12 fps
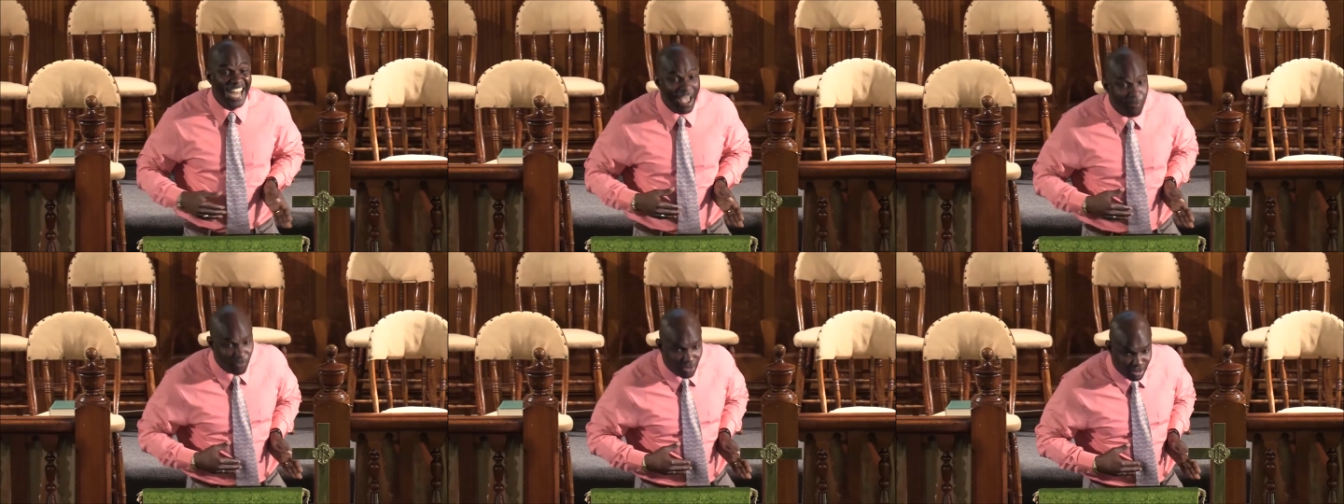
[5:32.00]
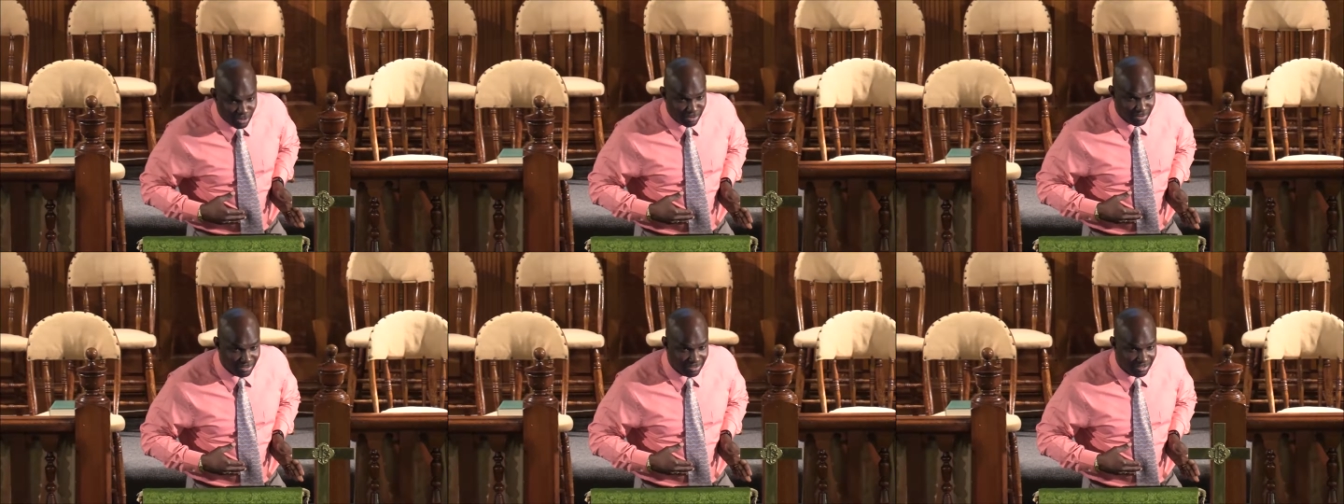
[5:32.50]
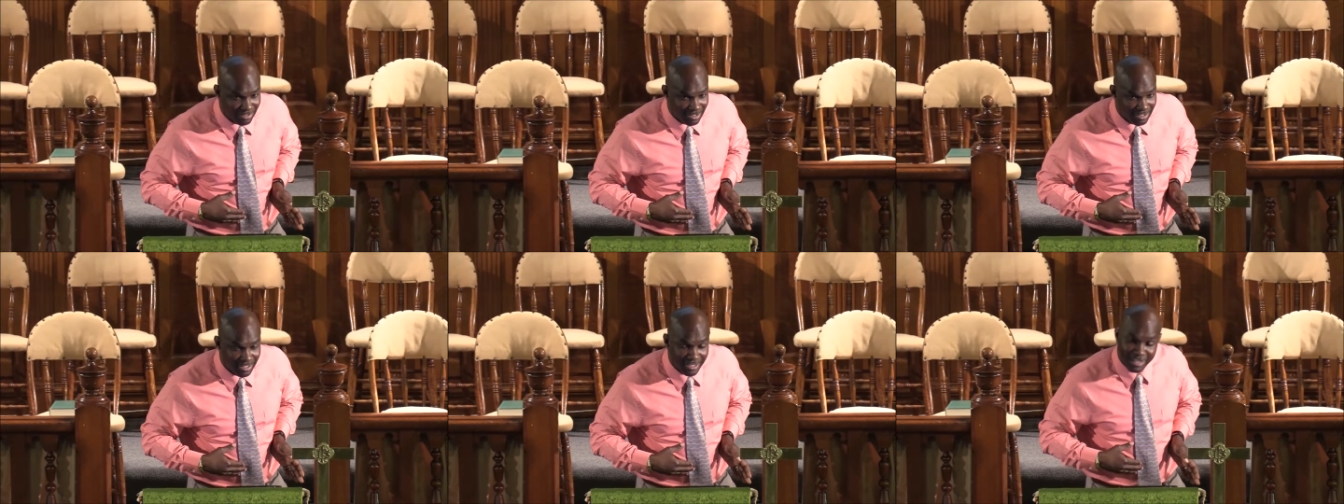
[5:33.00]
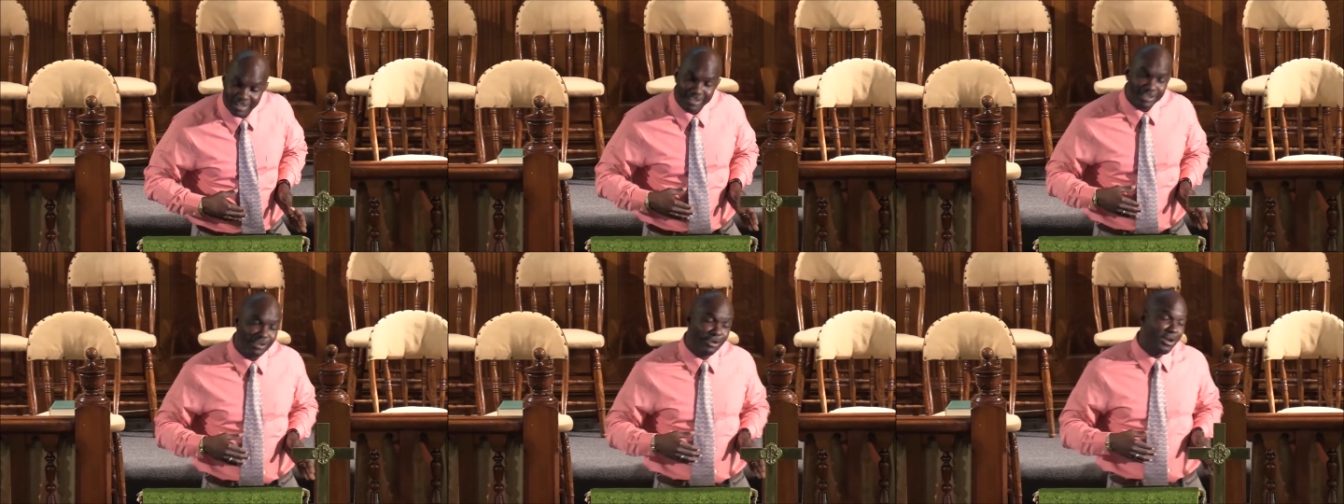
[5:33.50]
devil.
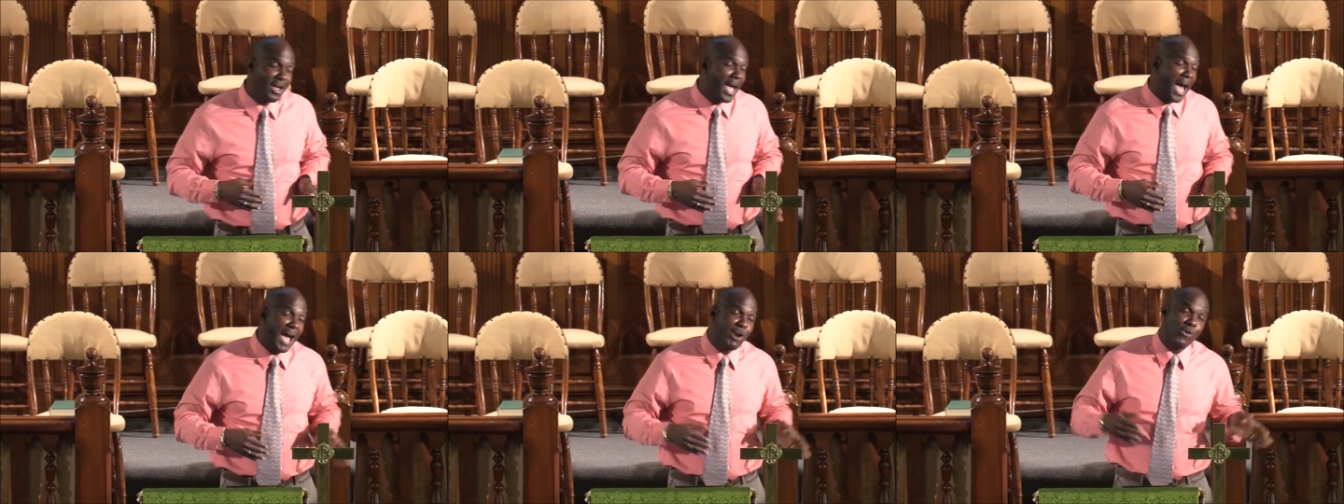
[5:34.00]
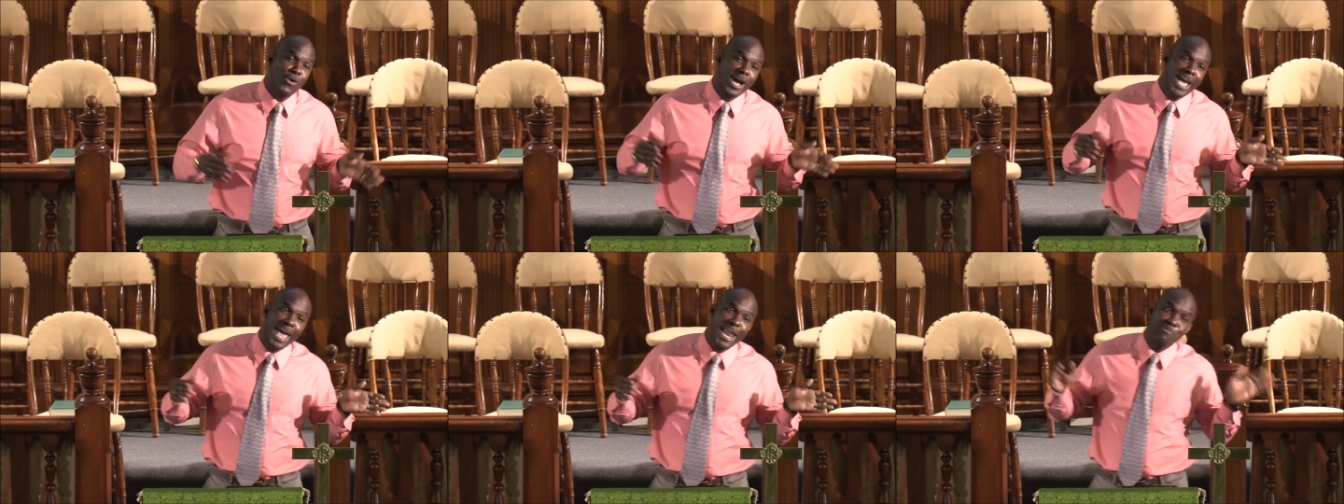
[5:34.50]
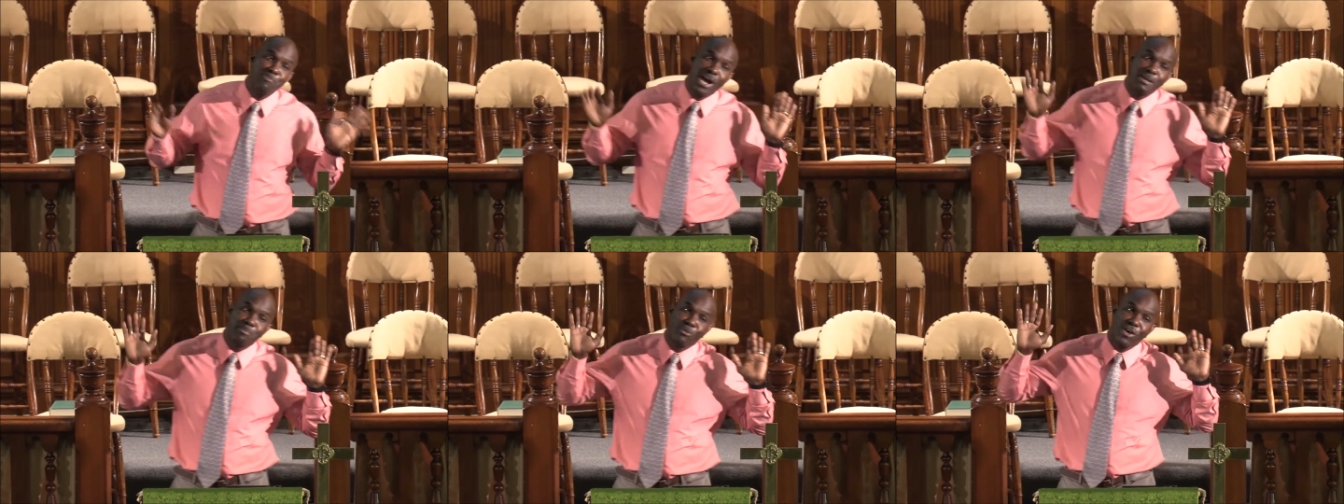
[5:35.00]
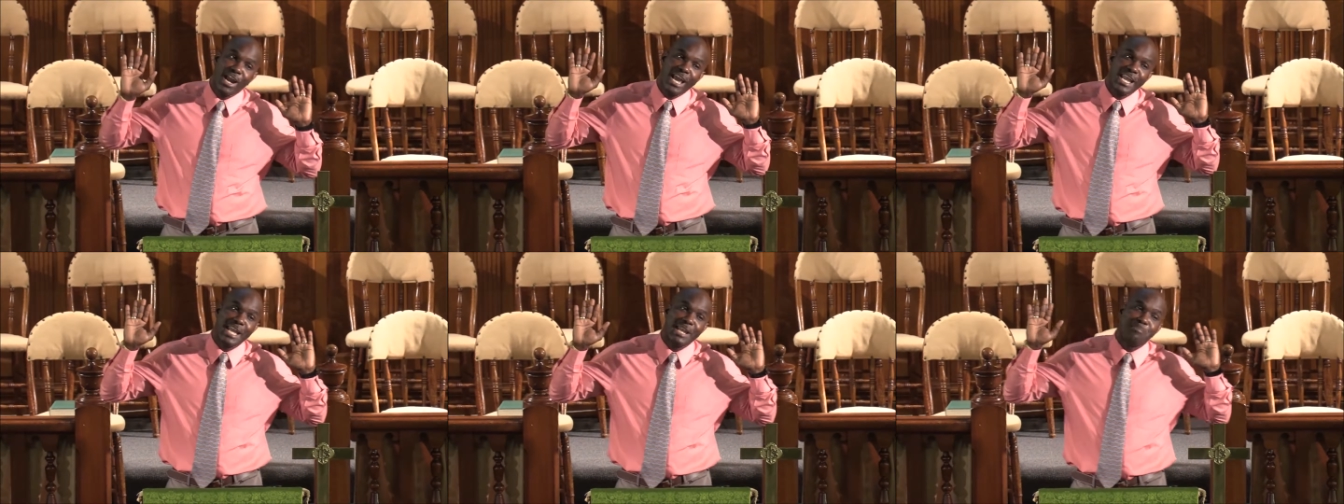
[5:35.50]
Listen, I don't want anybody
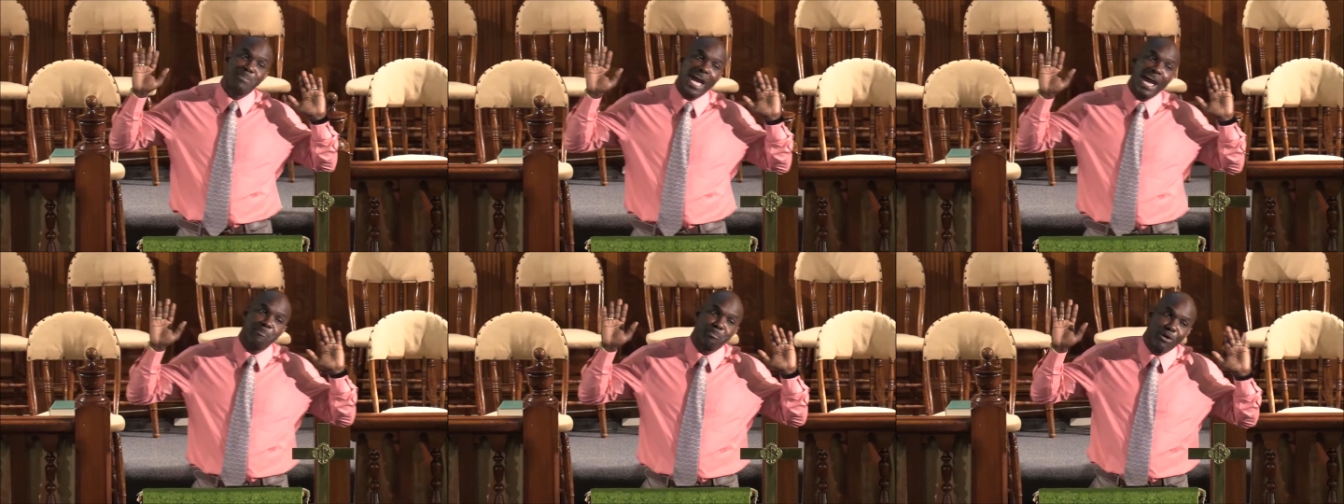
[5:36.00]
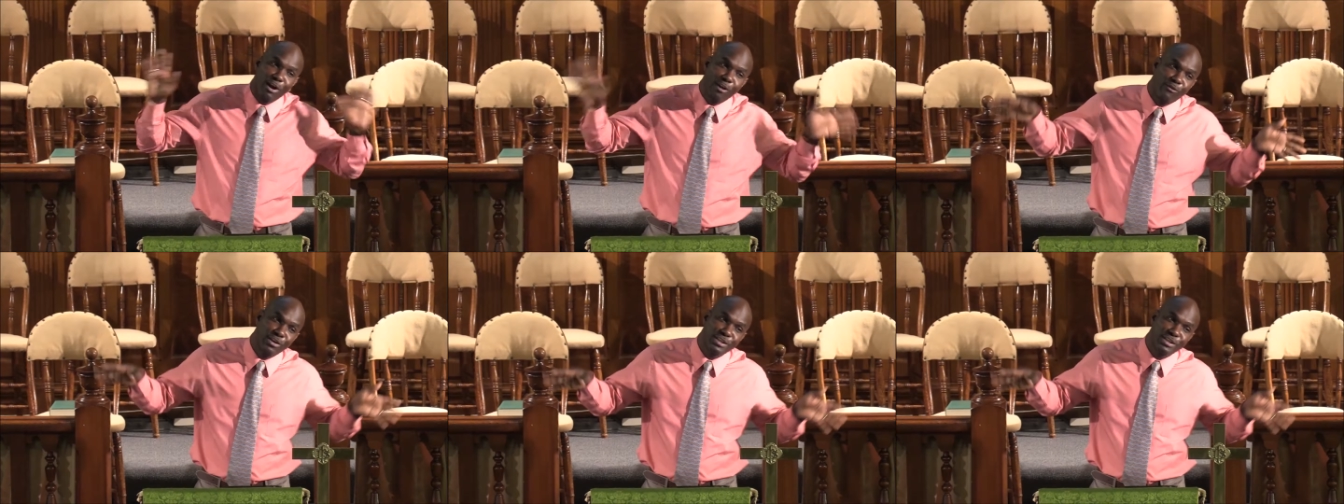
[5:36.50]
praying any bad prayer for